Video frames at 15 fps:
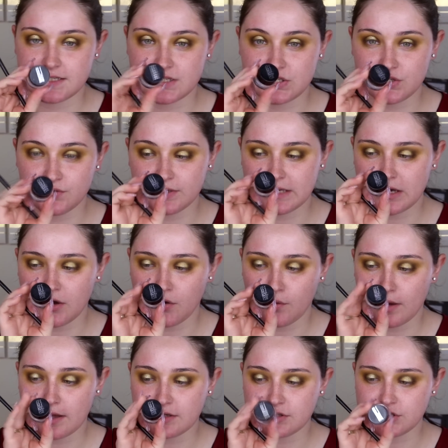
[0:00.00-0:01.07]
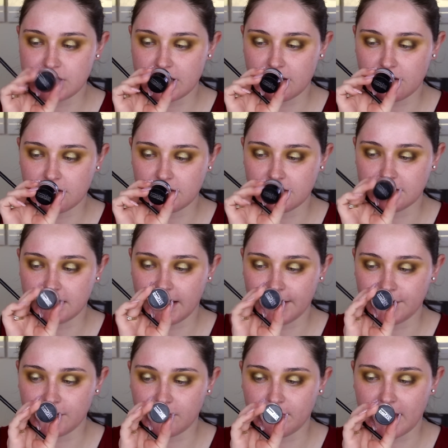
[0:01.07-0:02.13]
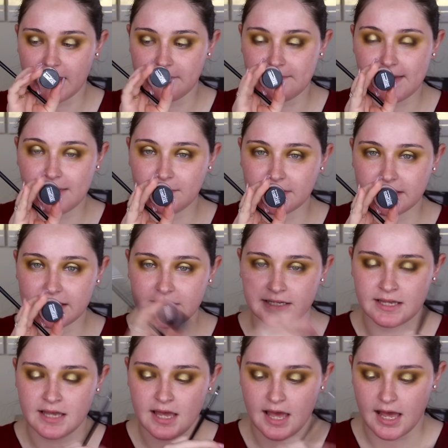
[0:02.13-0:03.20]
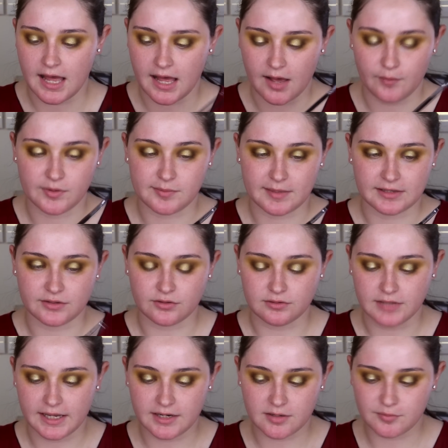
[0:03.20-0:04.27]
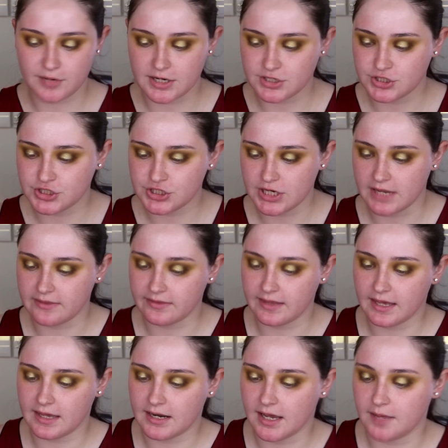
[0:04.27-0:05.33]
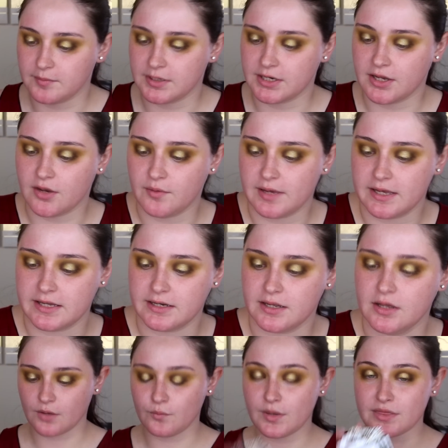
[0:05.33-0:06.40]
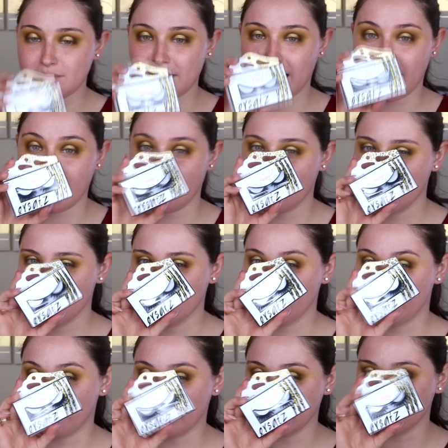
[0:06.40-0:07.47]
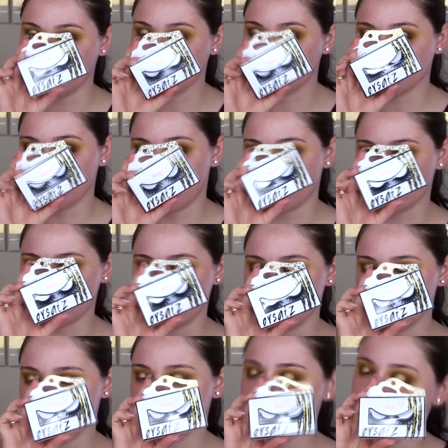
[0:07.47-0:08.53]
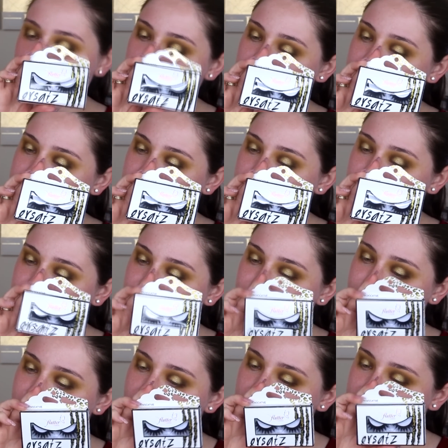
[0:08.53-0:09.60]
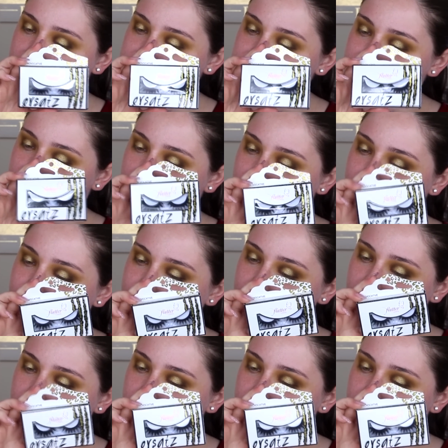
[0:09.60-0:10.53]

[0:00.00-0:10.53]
Studio Gel Liner by Maybelline with my little liner brush. And then I'm gonna go in with my Flutter Lashes in Provocative,